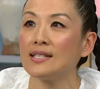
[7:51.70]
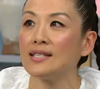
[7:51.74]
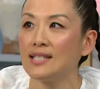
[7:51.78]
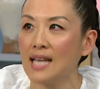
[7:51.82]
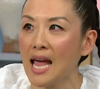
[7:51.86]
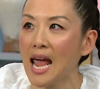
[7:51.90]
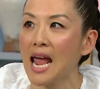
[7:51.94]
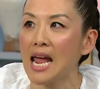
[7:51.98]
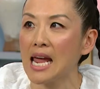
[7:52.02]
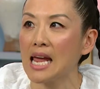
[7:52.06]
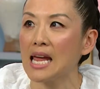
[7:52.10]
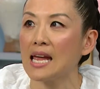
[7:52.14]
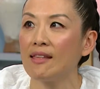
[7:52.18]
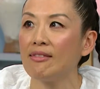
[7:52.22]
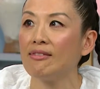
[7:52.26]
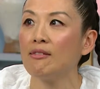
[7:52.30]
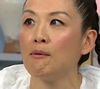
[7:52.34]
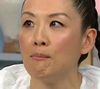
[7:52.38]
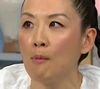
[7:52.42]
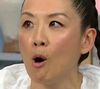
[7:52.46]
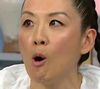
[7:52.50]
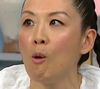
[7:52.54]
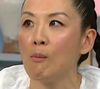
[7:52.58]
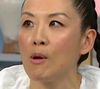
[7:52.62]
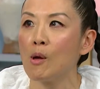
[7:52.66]
say in the
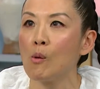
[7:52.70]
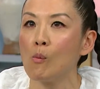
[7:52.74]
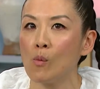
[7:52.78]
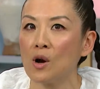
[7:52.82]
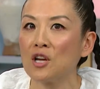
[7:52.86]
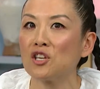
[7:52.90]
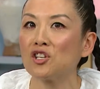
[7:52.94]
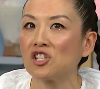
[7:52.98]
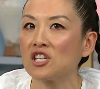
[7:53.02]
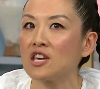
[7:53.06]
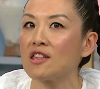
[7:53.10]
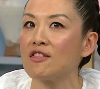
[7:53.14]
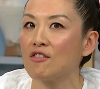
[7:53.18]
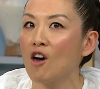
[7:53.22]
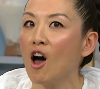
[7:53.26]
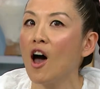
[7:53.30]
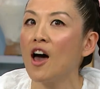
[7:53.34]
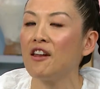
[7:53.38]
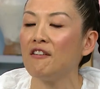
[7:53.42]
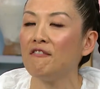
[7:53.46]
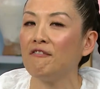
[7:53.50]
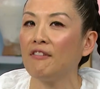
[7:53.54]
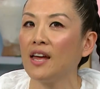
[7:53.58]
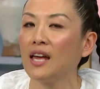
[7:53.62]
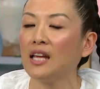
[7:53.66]
moment what she
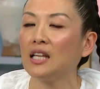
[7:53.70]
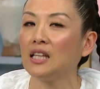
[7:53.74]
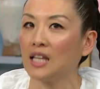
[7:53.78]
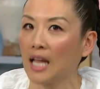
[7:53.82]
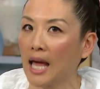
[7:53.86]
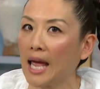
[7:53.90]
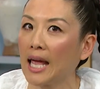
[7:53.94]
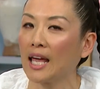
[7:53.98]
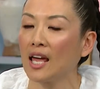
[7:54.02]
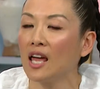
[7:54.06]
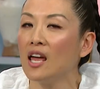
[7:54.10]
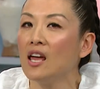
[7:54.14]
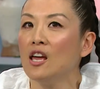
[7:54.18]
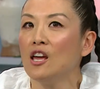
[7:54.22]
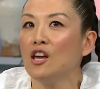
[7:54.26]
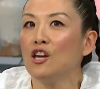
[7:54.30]
thought of it. Like,